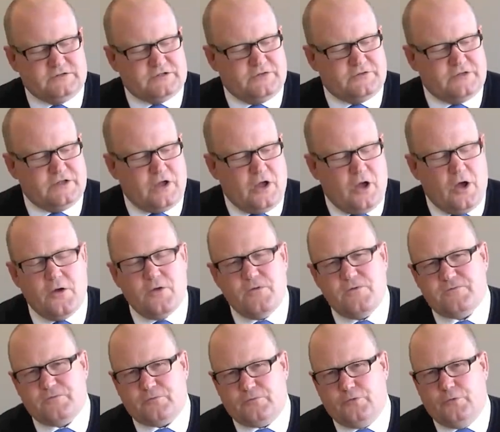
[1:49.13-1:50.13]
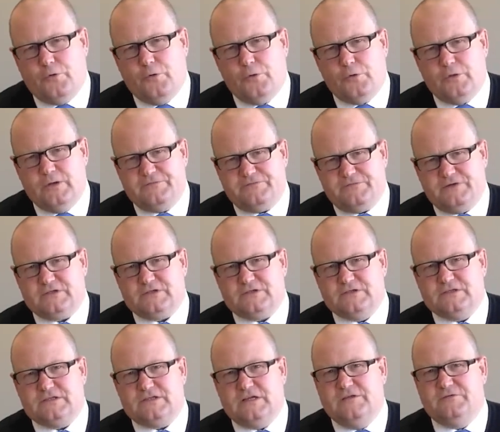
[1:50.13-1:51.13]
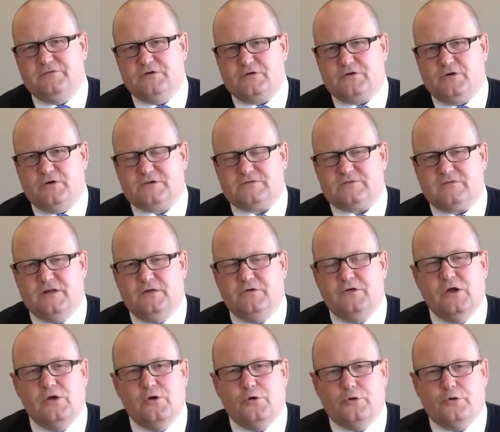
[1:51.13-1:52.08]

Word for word: So the overall efficiency of a crossflow